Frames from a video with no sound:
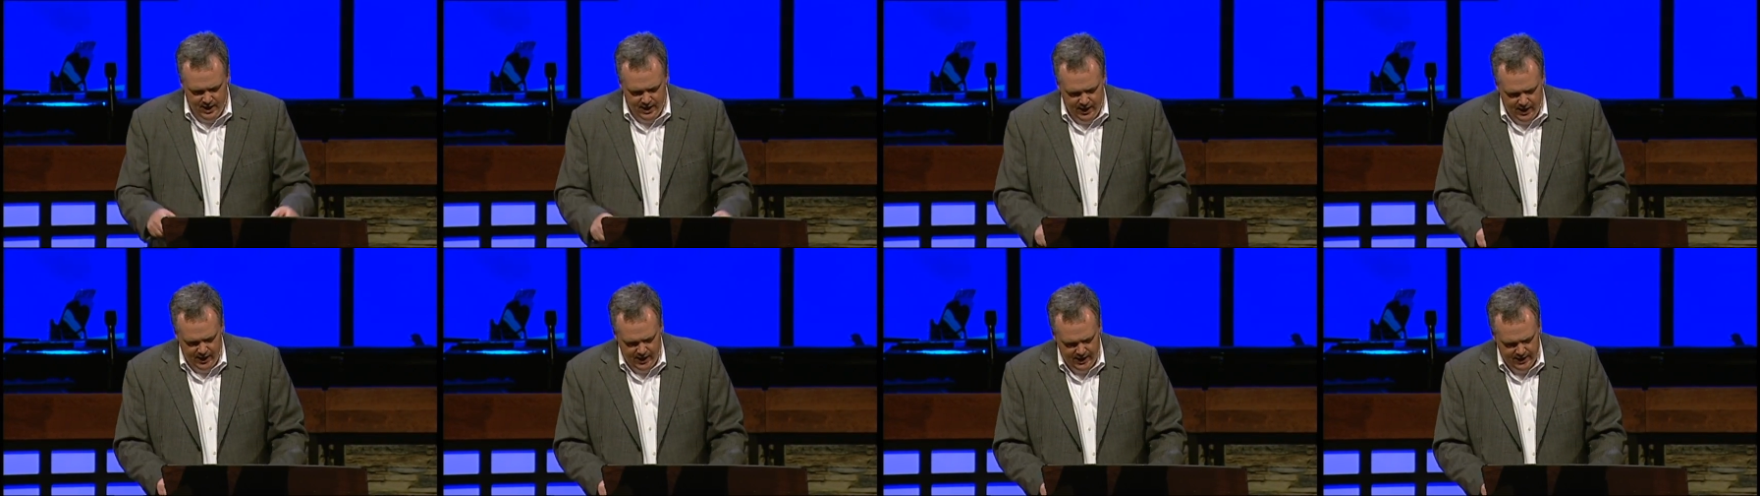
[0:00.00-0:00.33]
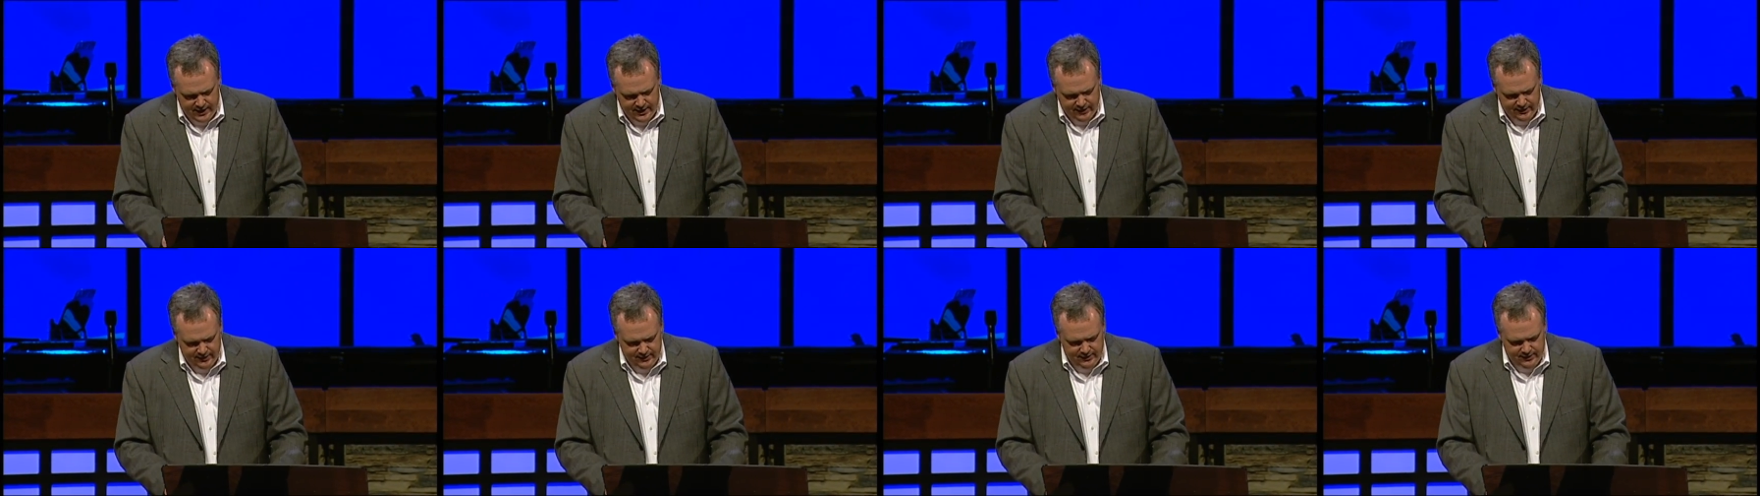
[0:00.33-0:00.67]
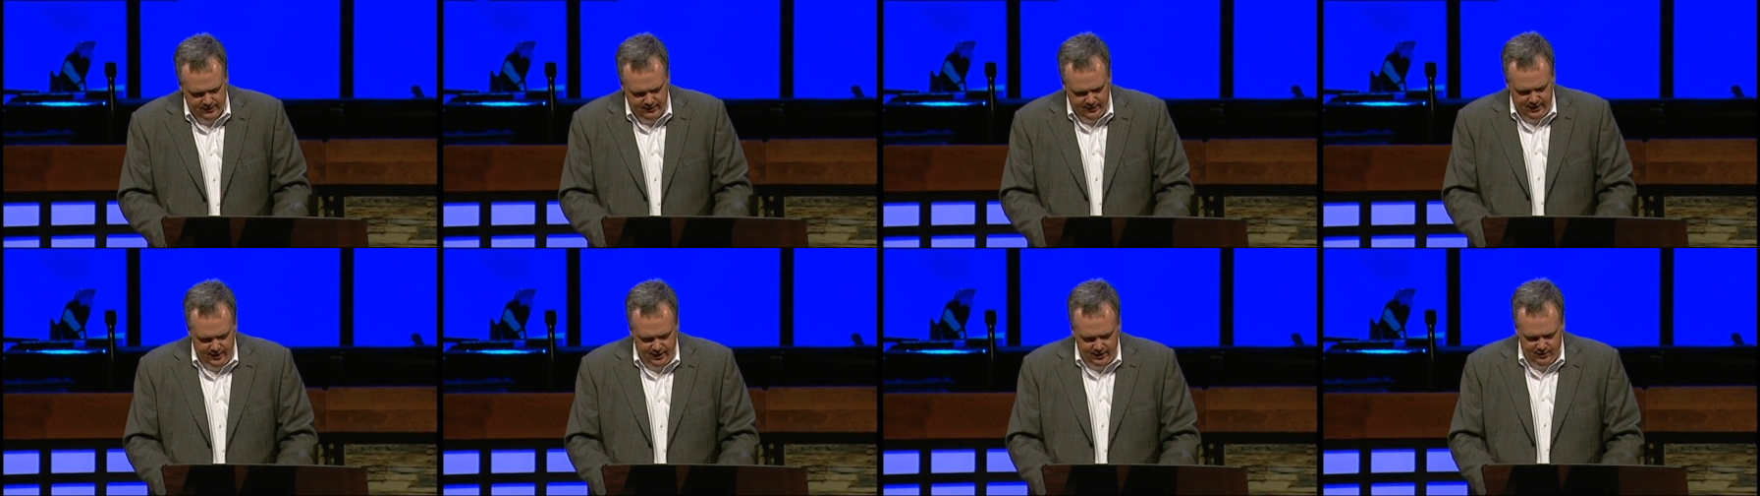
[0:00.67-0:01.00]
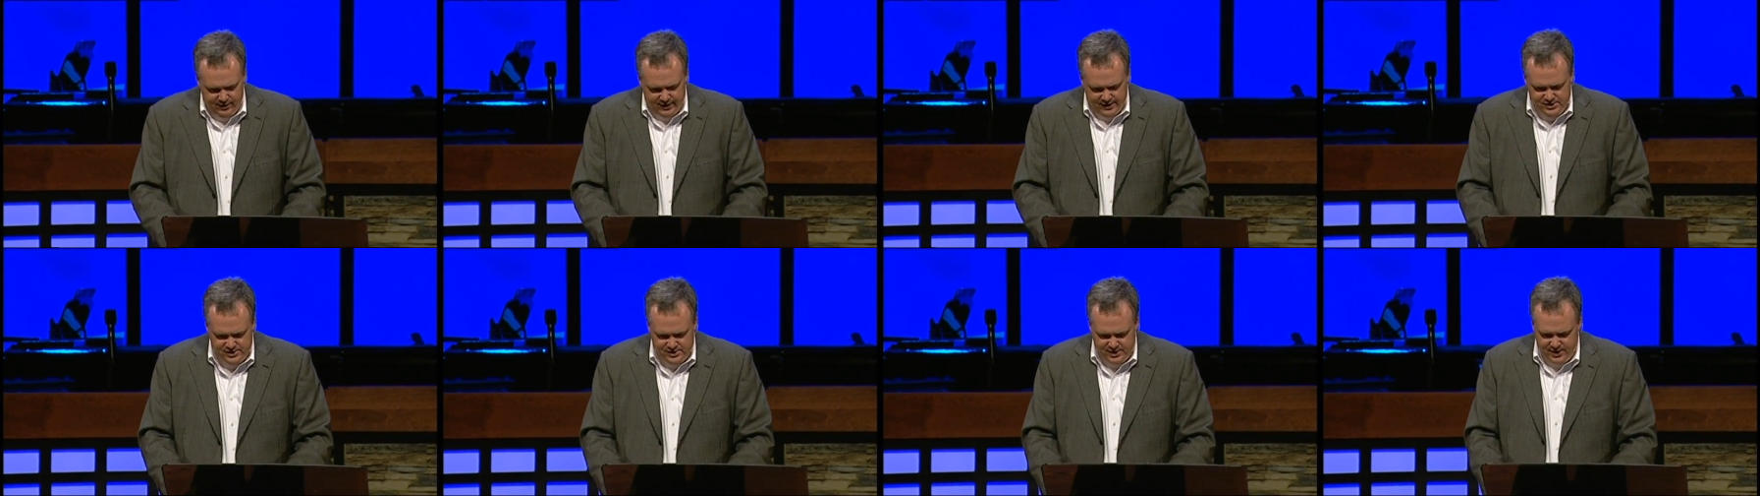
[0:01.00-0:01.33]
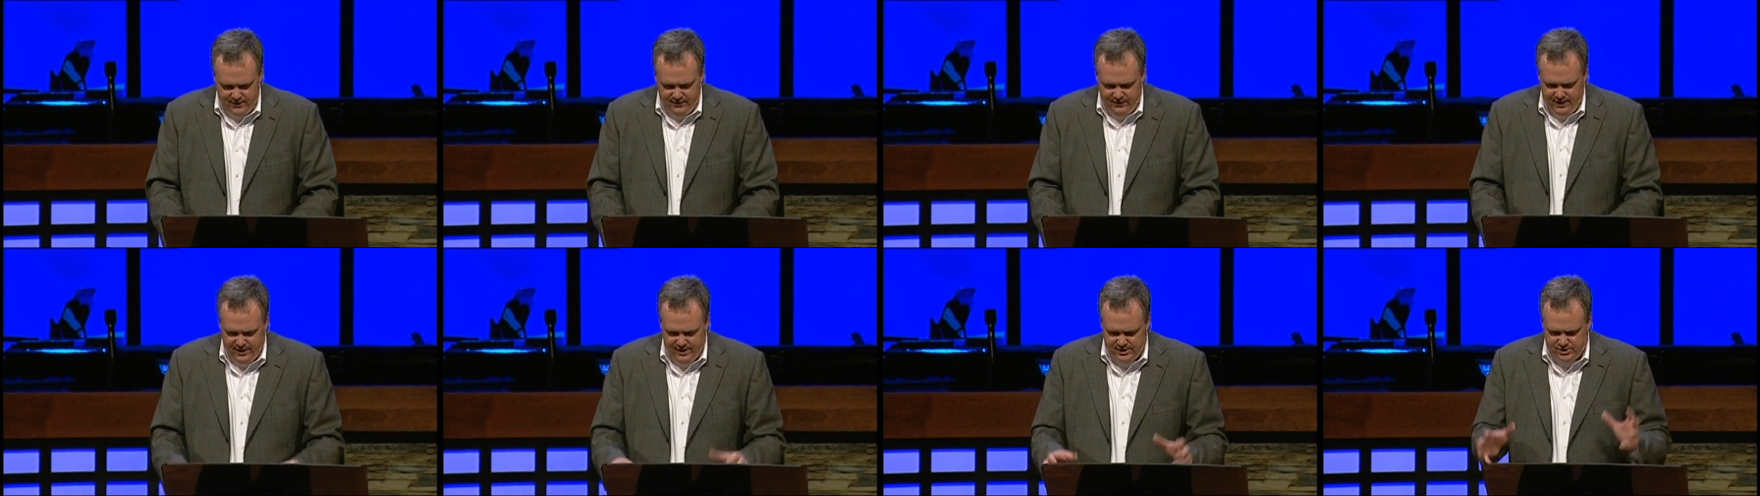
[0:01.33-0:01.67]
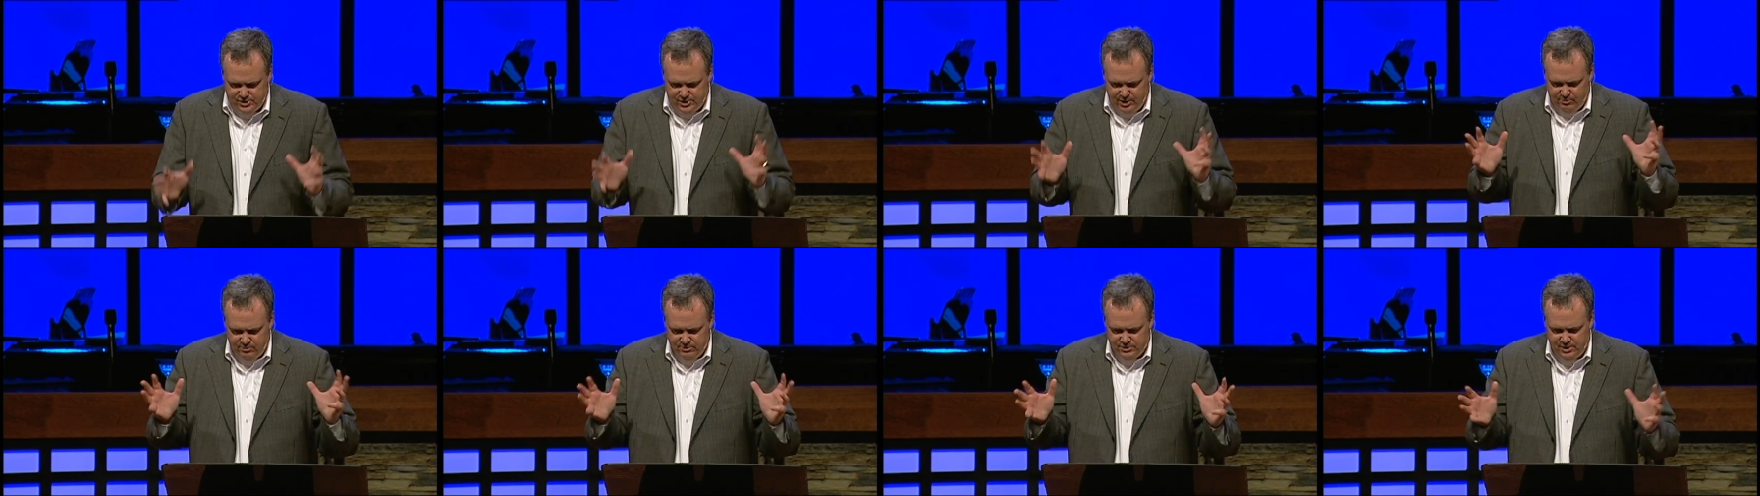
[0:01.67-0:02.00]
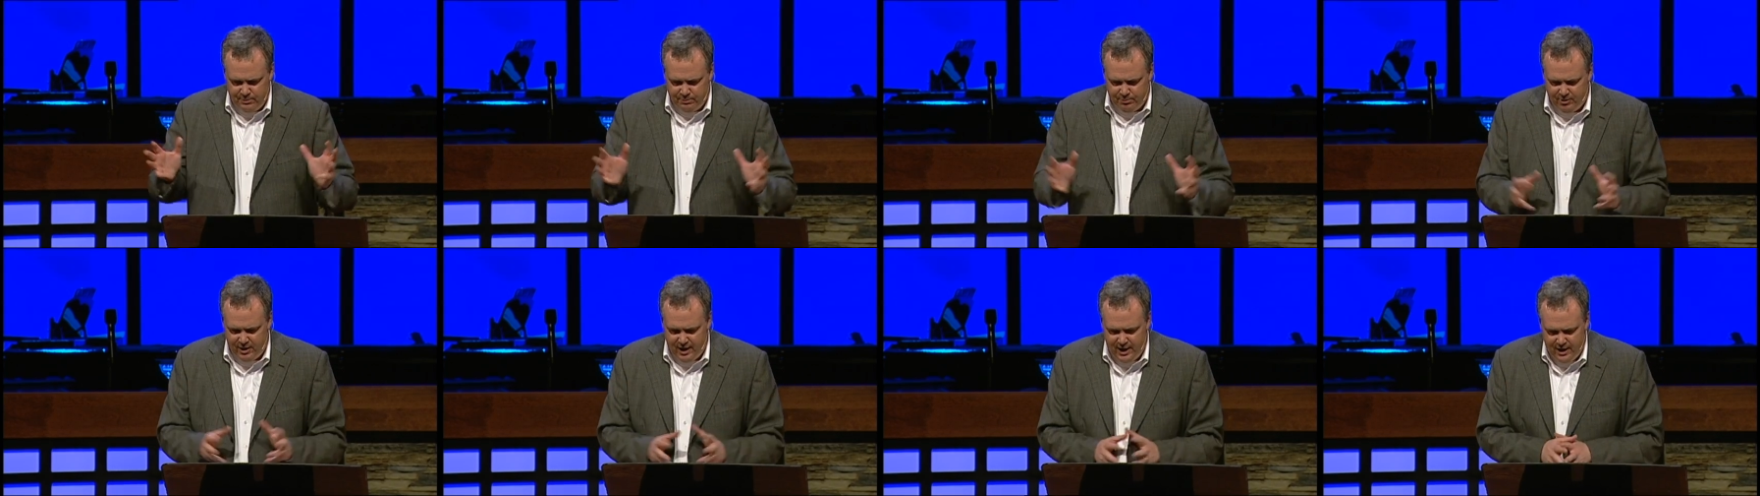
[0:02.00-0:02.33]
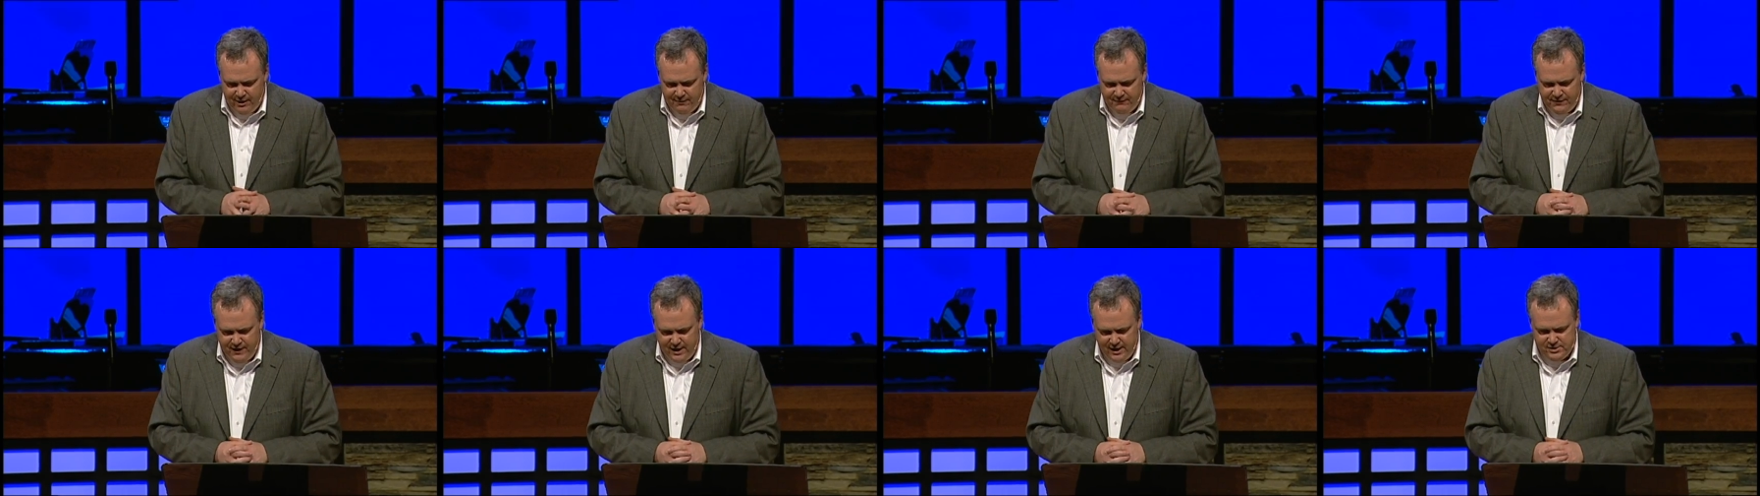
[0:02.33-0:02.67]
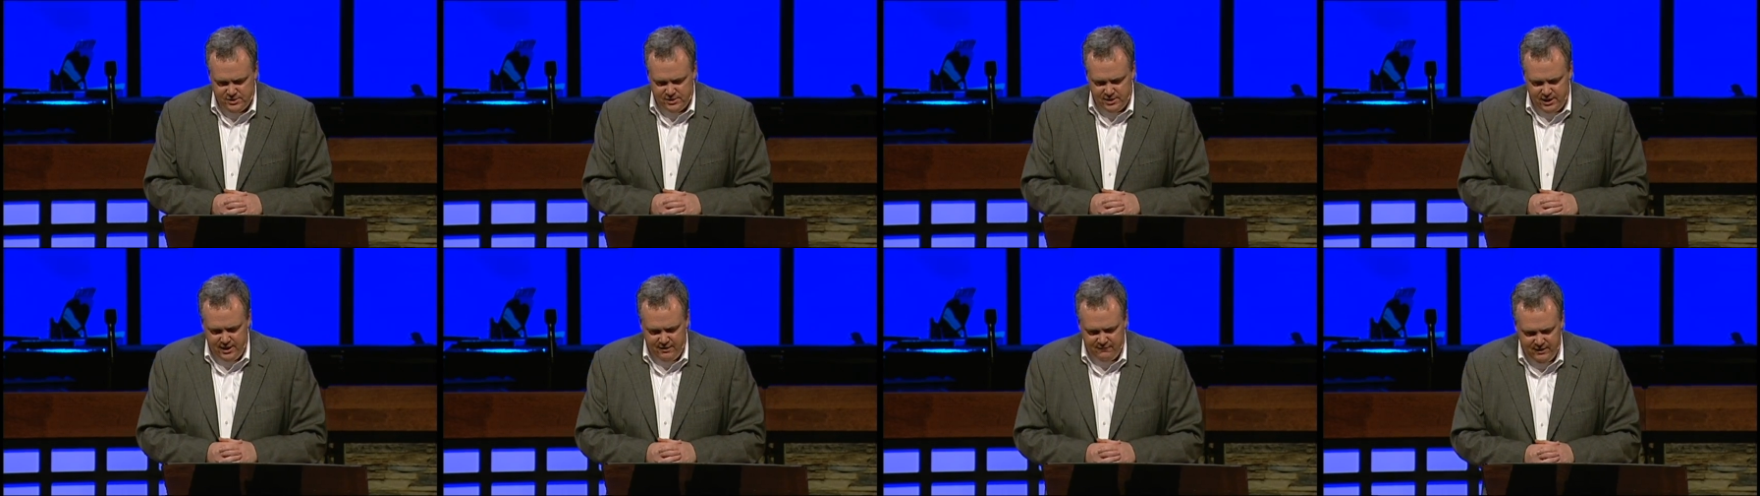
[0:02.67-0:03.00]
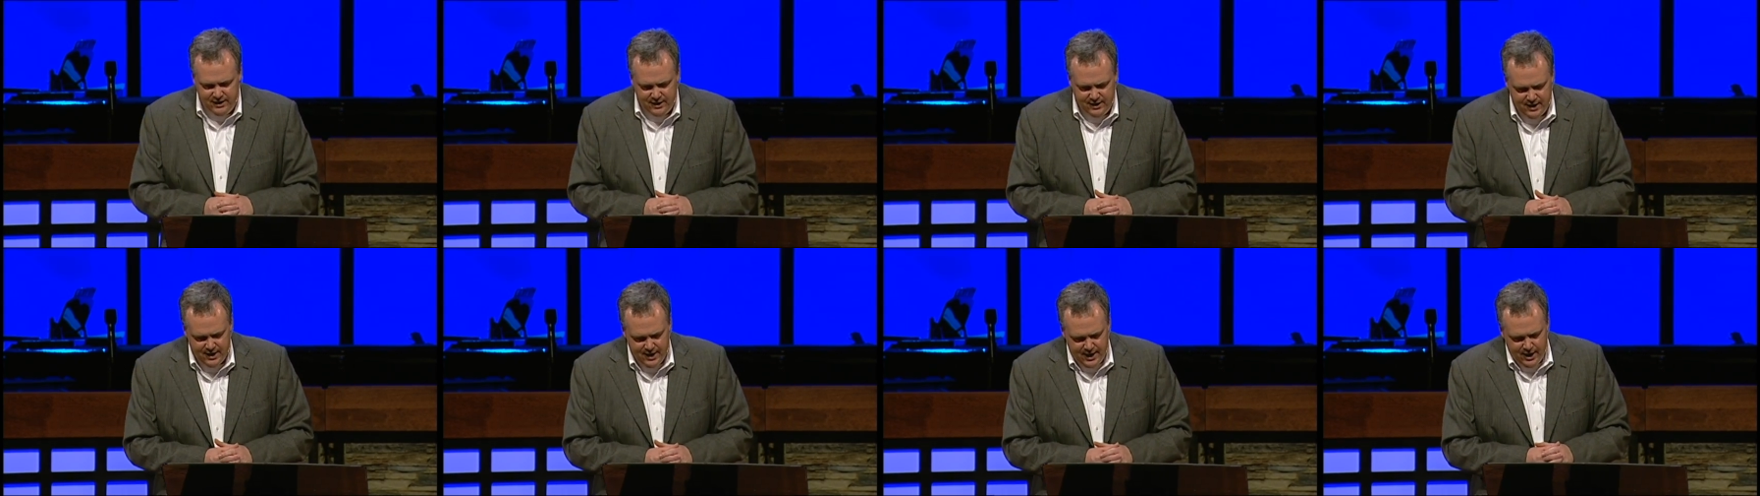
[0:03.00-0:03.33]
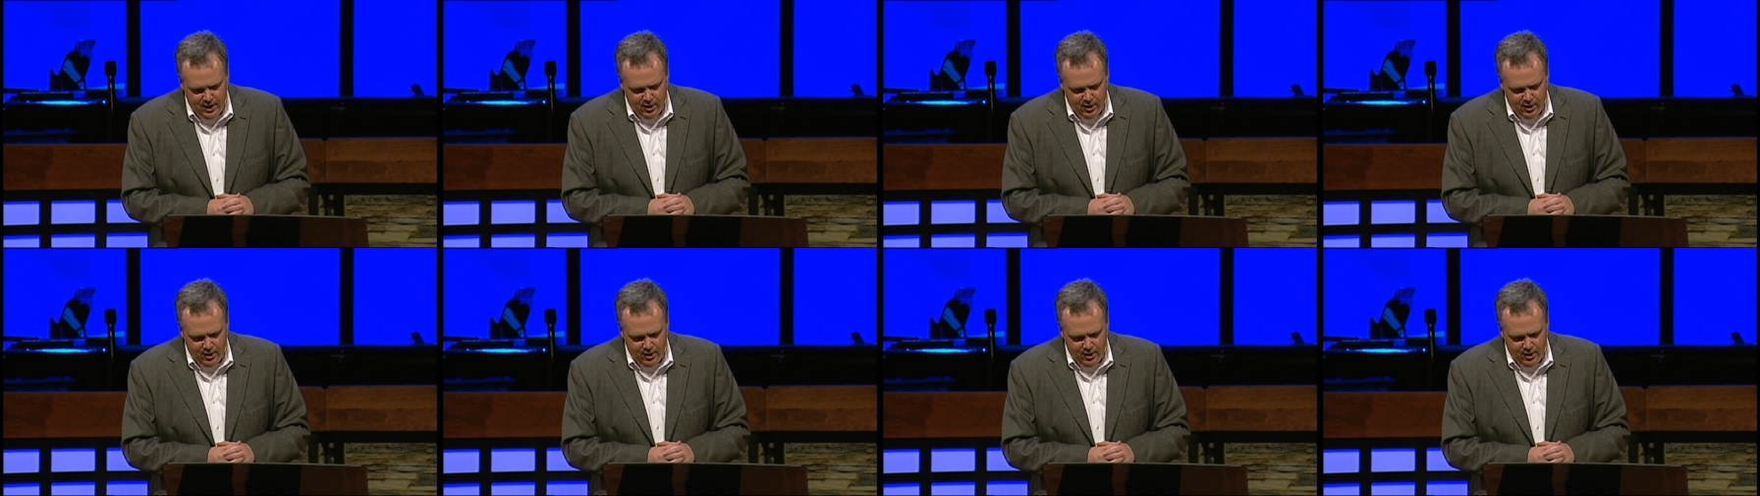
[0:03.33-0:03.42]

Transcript: uh, literally said this there was a prayer of thanksgiving